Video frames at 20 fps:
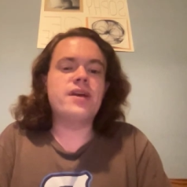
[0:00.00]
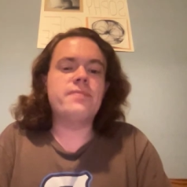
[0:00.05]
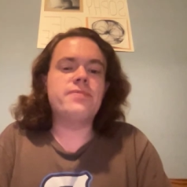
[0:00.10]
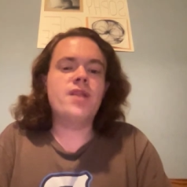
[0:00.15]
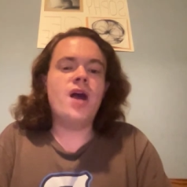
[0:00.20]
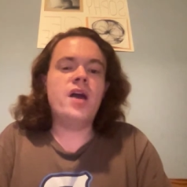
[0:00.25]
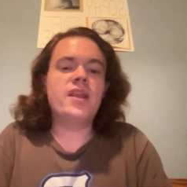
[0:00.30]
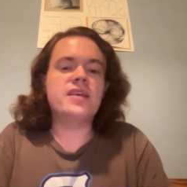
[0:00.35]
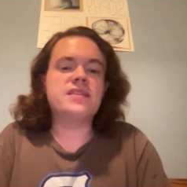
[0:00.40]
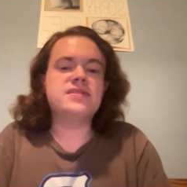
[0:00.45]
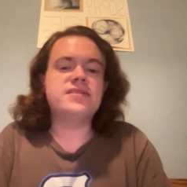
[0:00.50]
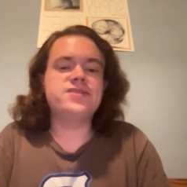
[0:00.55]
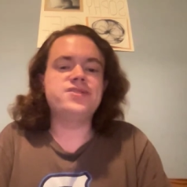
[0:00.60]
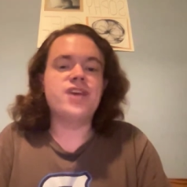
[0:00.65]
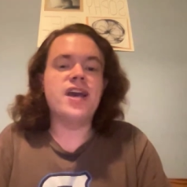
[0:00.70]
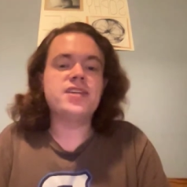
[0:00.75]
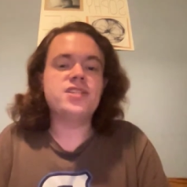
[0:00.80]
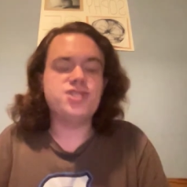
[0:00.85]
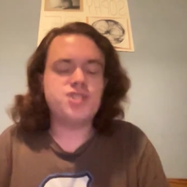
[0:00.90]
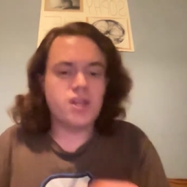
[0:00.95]
hypnotic
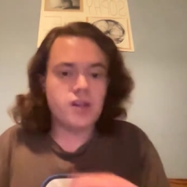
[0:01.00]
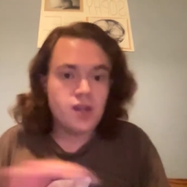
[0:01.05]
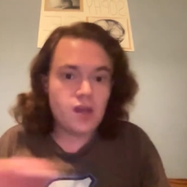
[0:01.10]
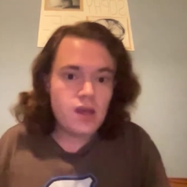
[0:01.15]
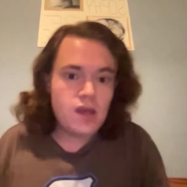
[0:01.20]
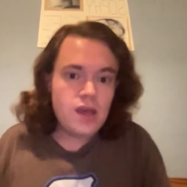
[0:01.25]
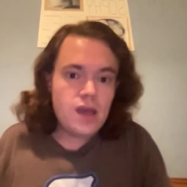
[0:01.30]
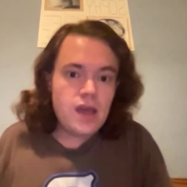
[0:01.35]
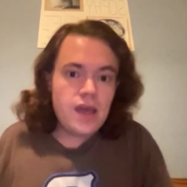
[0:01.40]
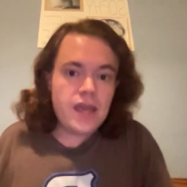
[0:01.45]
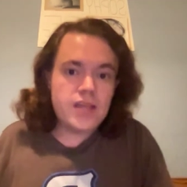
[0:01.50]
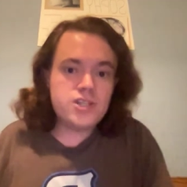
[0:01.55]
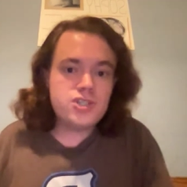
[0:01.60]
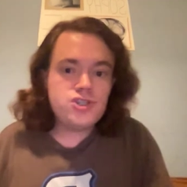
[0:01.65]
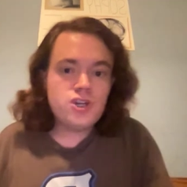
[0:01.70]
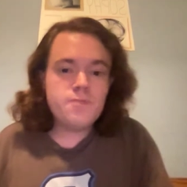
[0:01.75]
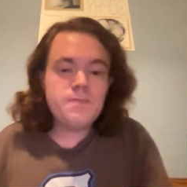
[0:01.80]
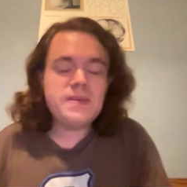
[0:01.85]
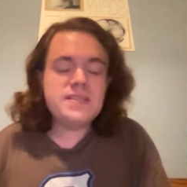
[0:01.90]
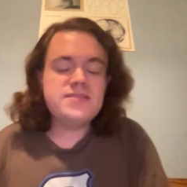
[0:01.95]
suggestion. It
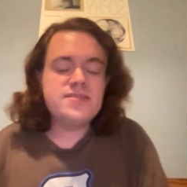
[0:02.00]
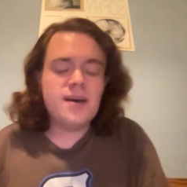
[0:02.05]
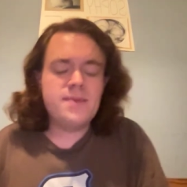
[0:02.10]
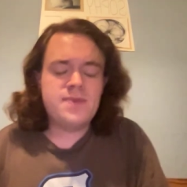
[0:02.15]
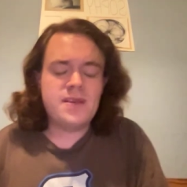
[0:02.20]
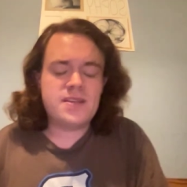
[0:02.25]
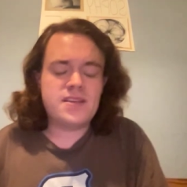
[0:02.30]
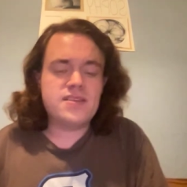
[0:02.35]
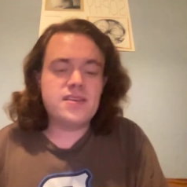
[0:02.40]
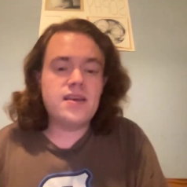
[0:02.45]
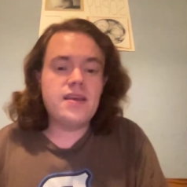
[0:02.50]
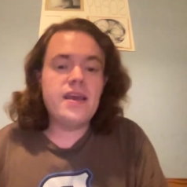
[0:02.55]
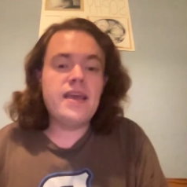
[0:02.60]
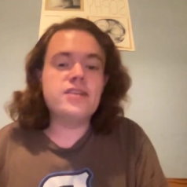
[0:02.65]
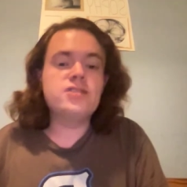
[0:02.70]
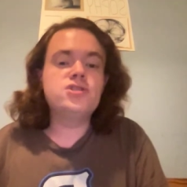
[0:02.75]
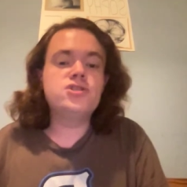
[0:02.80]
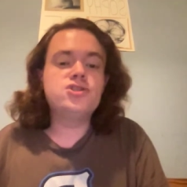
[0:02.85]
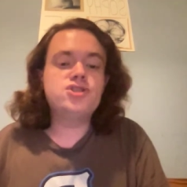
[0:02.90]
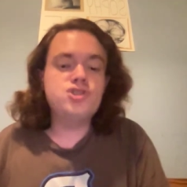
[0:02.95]
should be
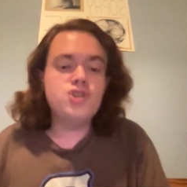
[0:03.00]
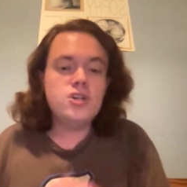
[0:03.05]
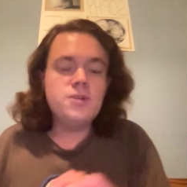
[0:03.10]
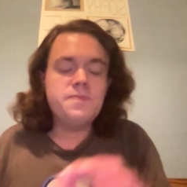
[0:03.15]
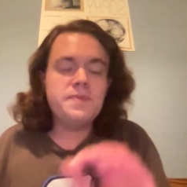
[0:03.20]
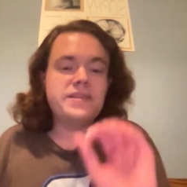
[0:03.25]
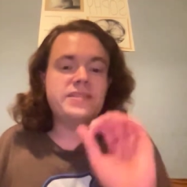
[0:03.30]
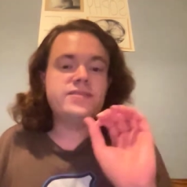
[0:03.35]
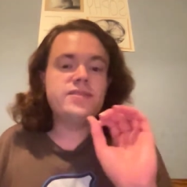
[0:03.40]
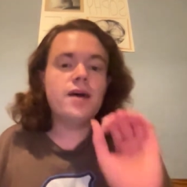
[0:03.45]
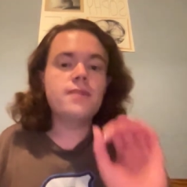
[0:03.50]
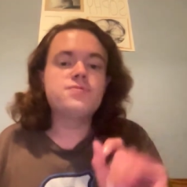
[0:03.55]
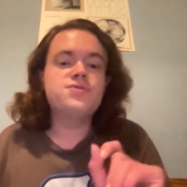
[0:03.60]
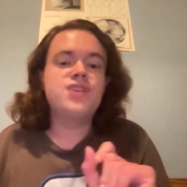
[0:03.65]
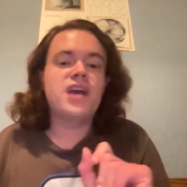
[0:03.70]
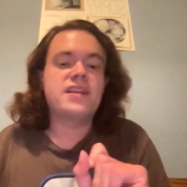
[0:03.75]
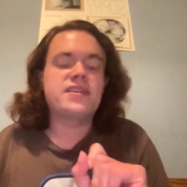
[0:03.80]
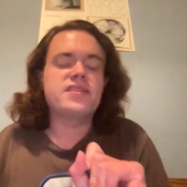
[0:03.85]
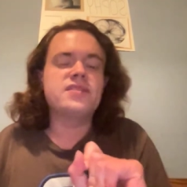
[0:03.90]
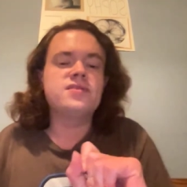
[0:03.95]

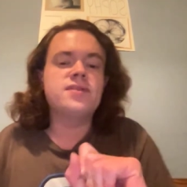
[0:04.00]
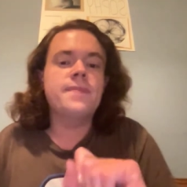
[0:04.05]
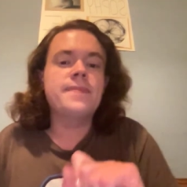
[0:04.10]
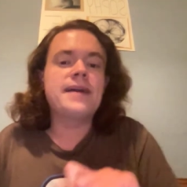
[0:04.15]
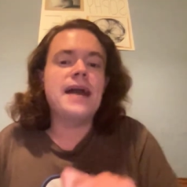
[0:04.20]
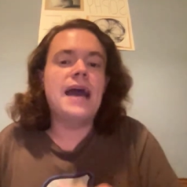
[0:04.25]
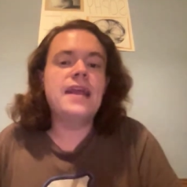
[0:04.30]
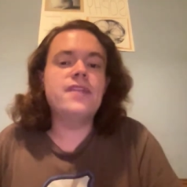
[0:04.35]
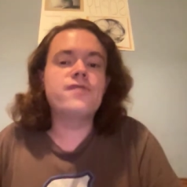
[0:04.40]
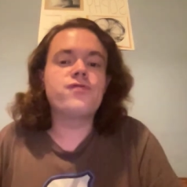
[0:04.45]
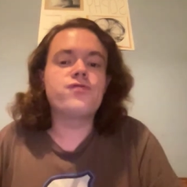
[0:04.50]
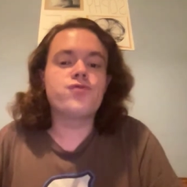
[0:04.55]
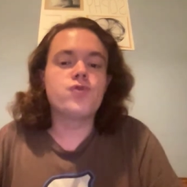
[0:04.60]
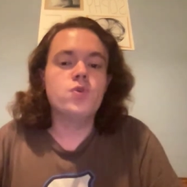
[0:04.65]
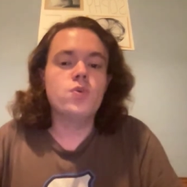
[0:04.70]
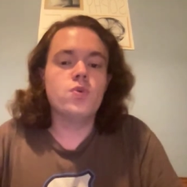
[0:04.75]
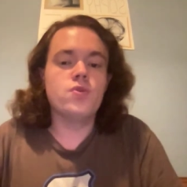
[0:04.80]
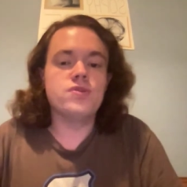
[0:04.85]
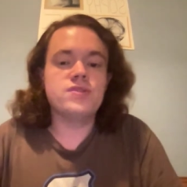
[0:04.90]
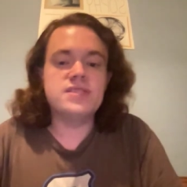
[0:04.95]
subject to some kind of
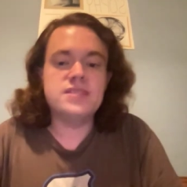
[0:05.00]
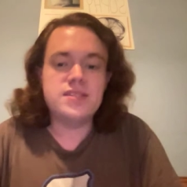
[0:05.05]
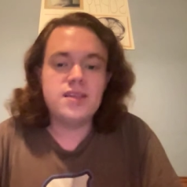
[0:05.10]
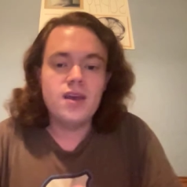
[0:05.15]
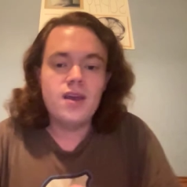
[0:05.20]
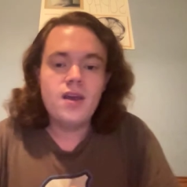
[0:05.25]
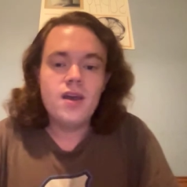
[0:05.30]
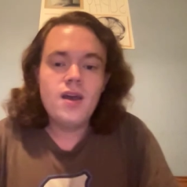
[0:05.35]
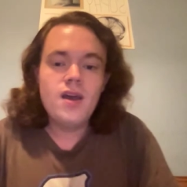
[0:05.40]
rules.